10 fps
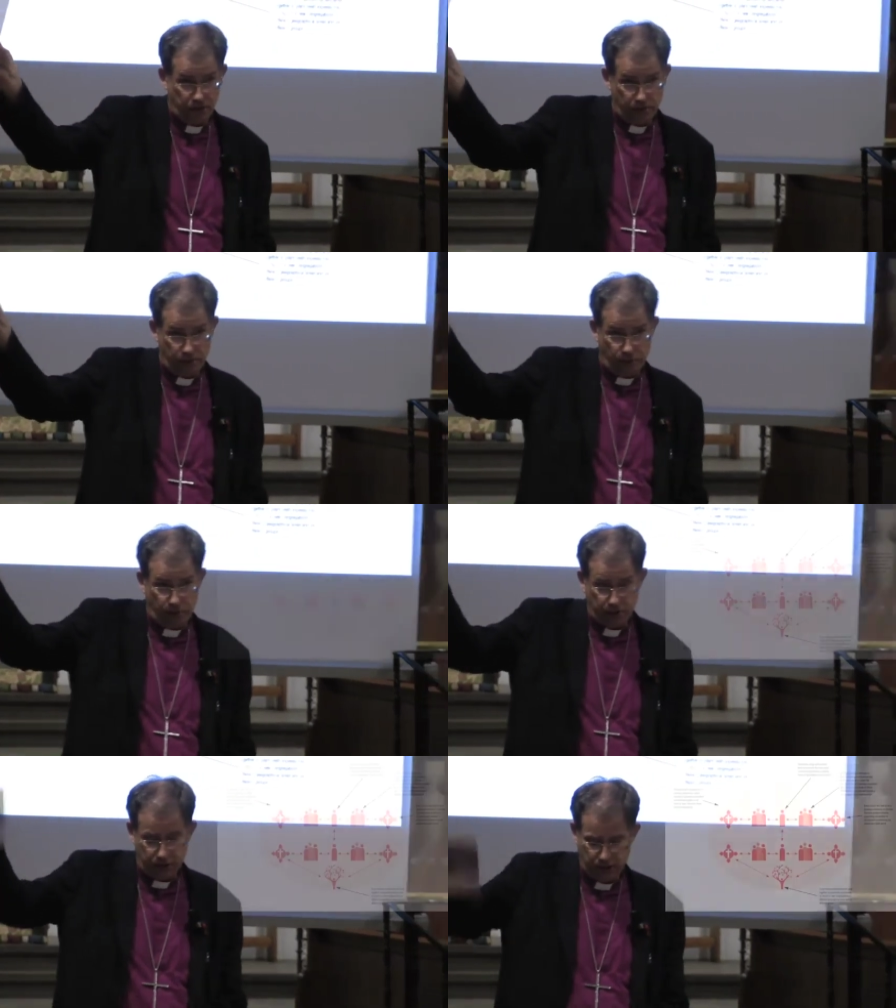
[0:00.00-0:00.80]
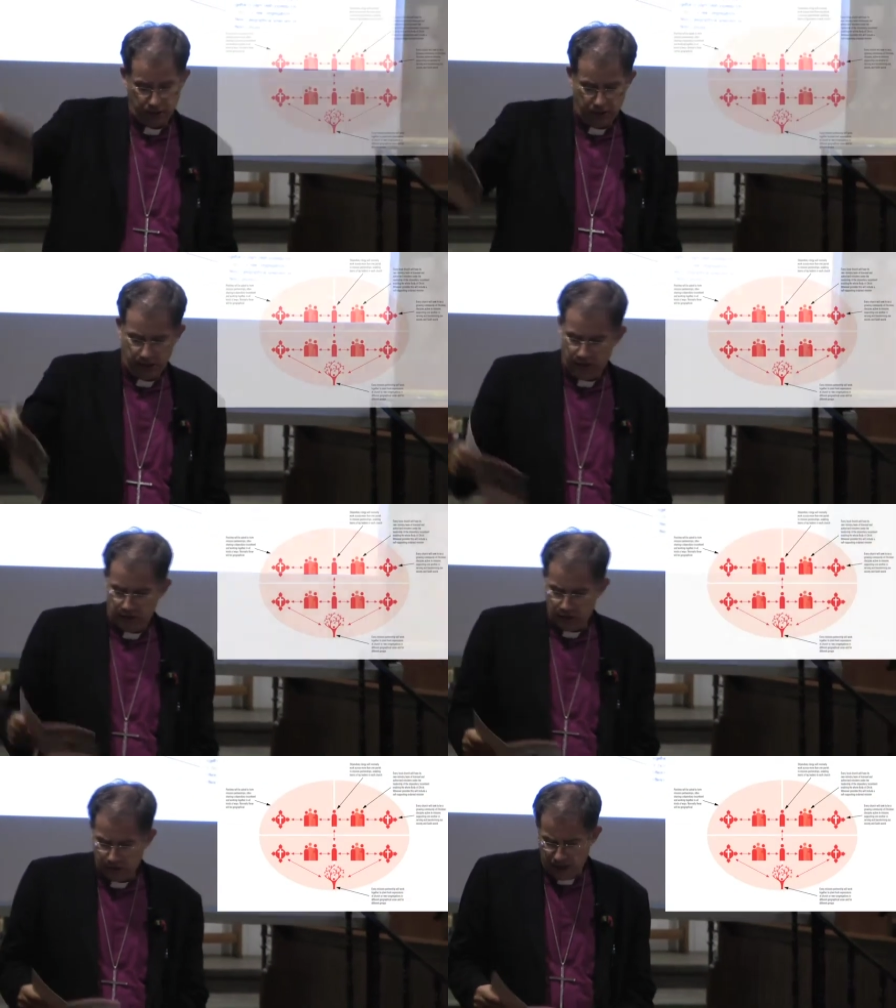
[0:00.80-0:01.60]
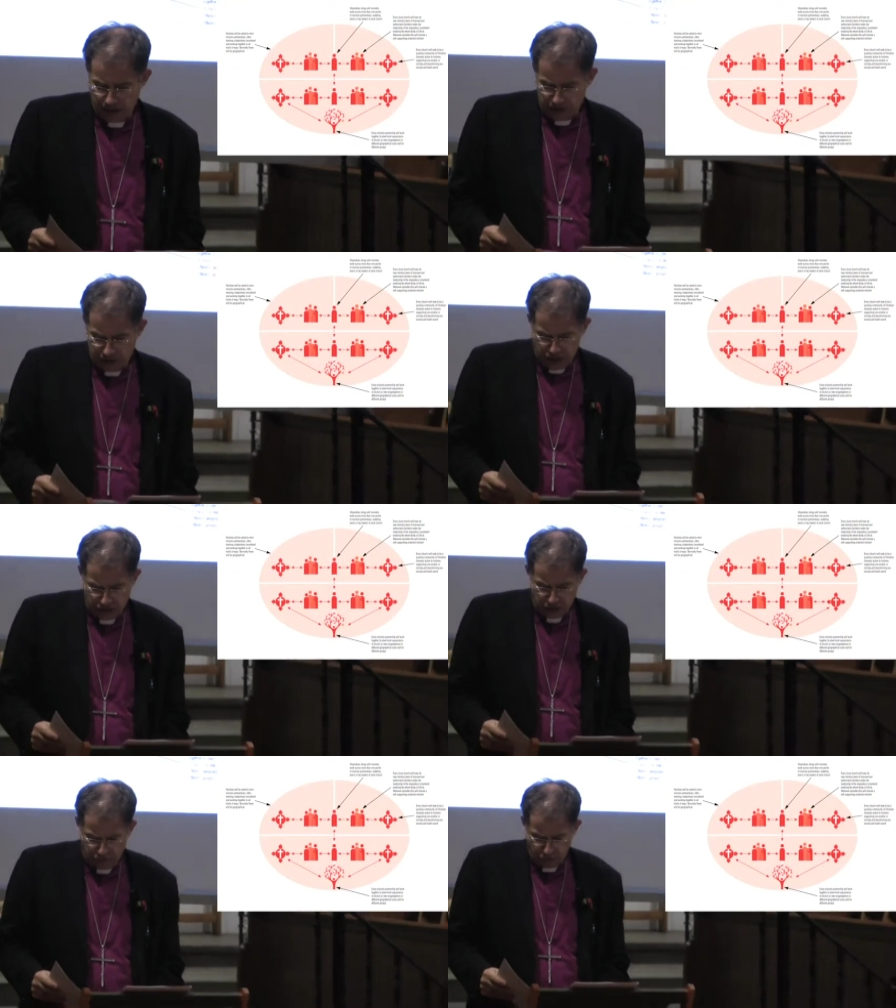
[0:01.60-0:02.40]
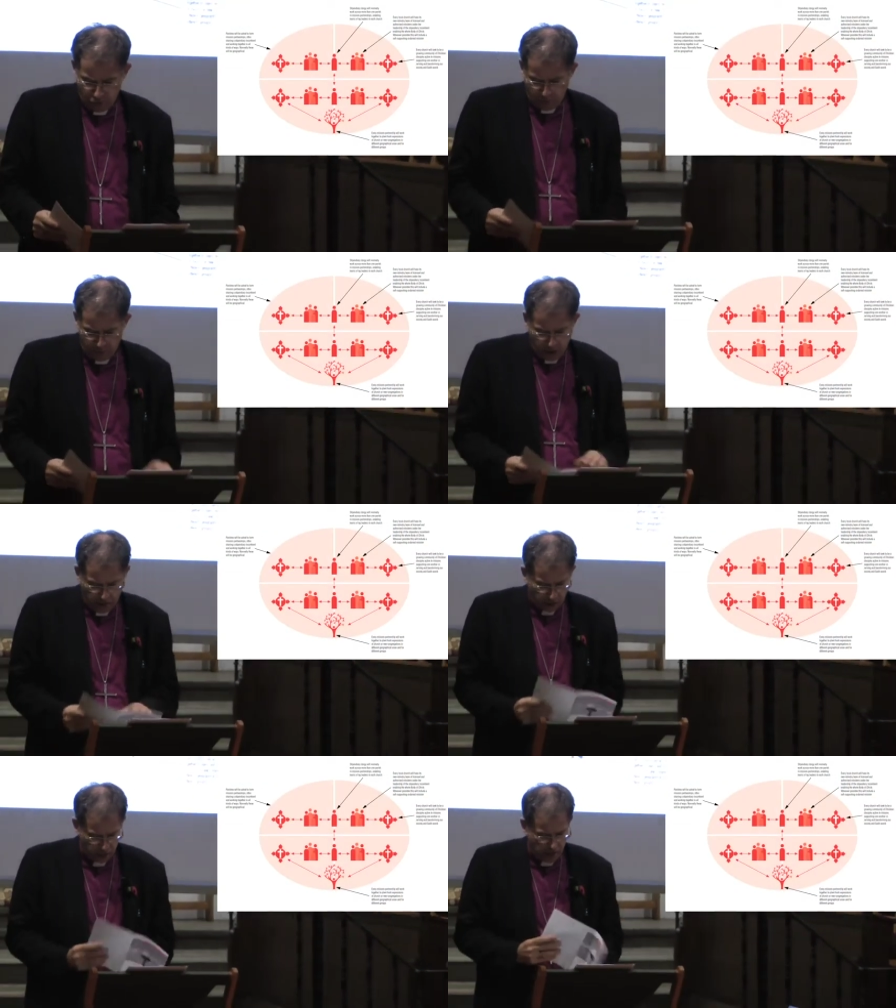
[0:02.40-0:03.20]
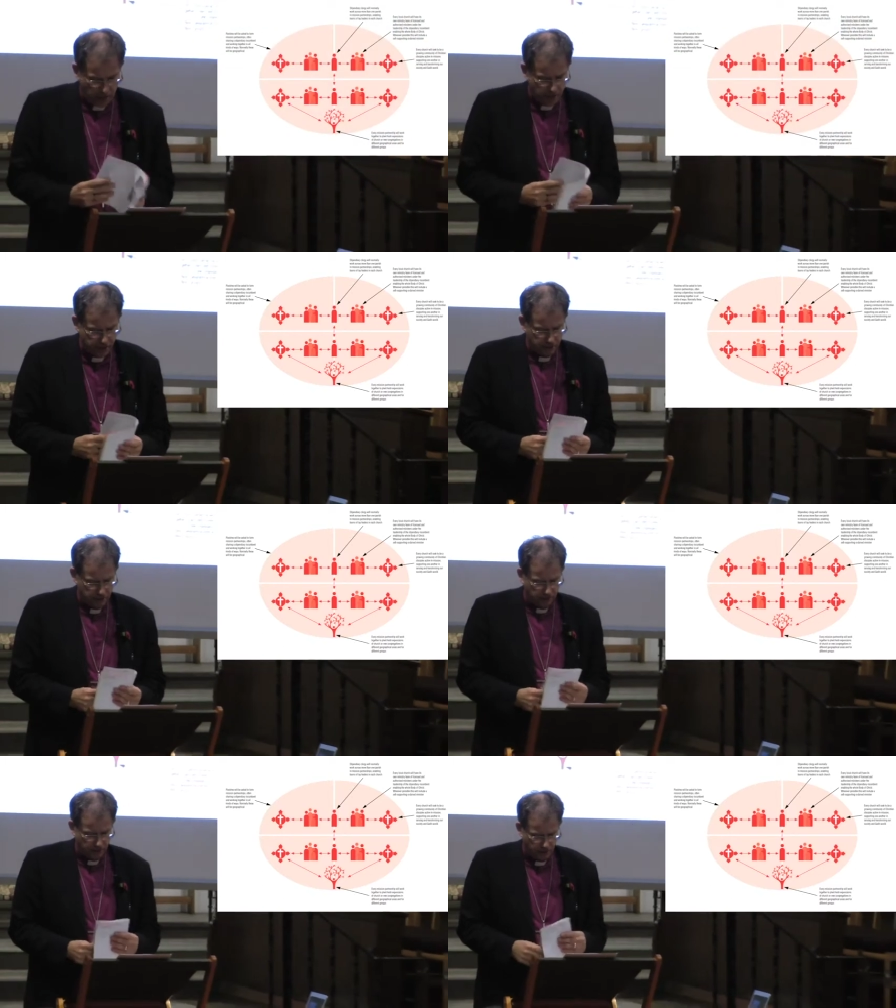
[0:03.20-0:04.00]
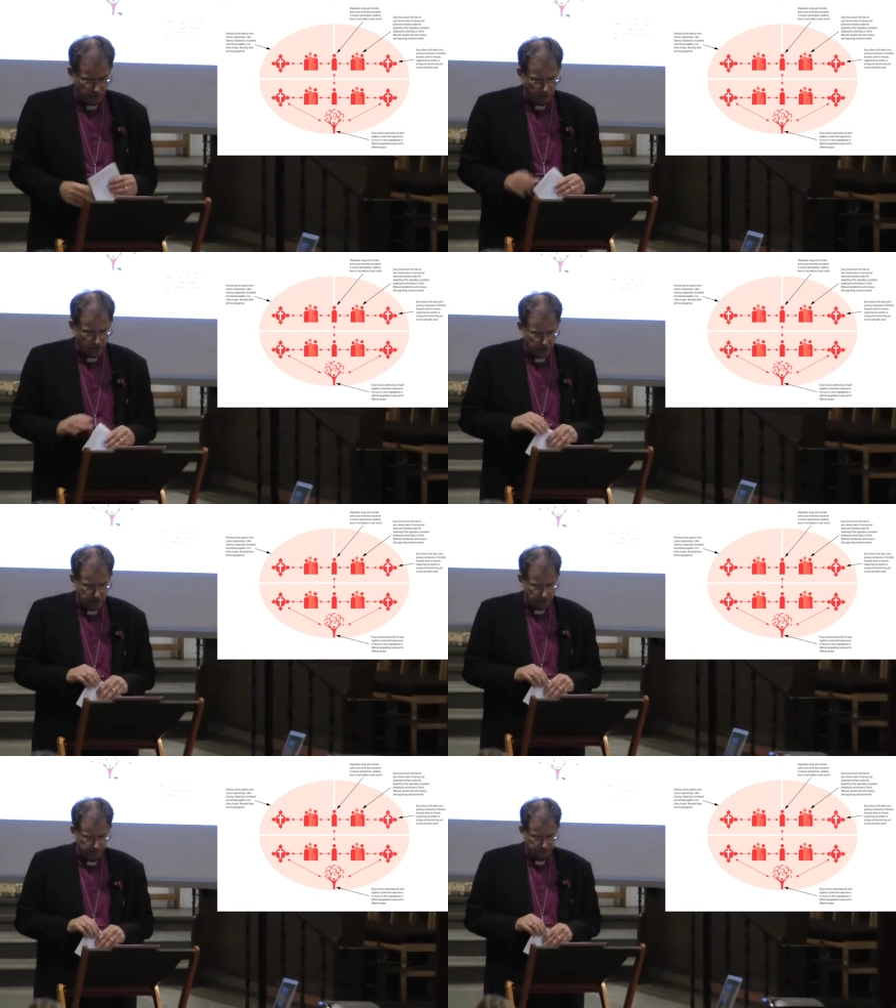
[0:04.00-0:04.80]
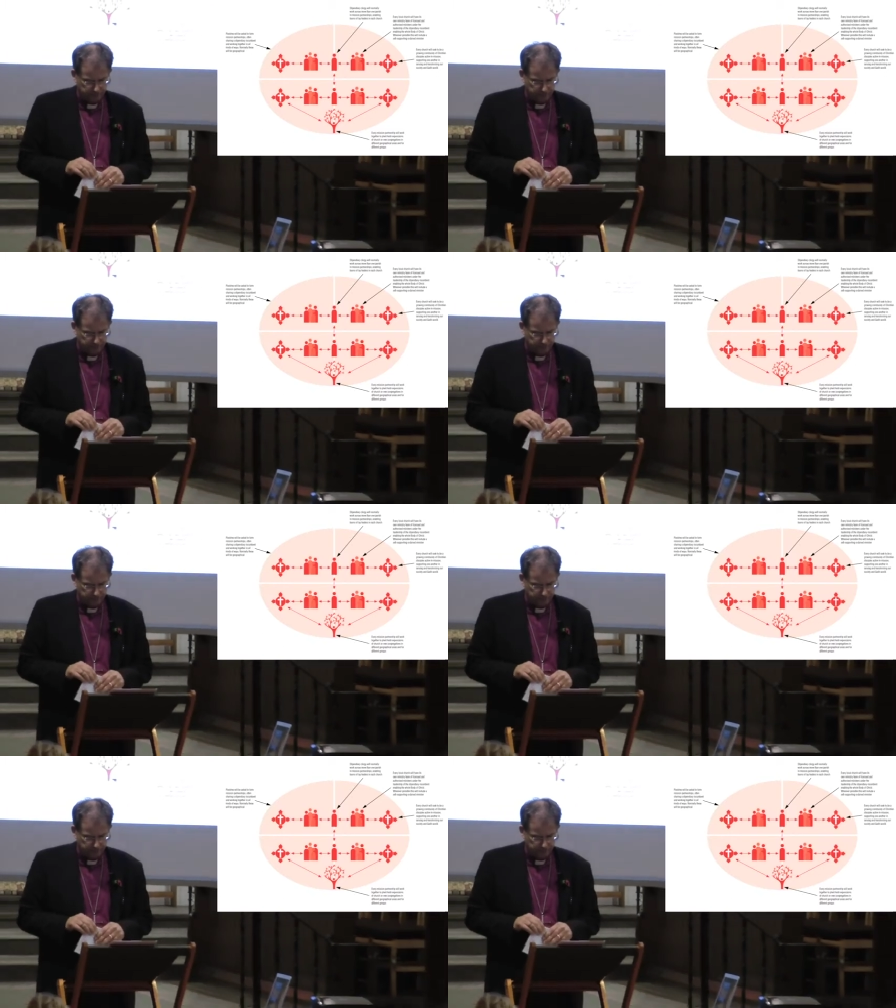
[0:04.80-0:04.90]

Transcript: of your booklet, you'll be able to see it in a form where you can read the writing.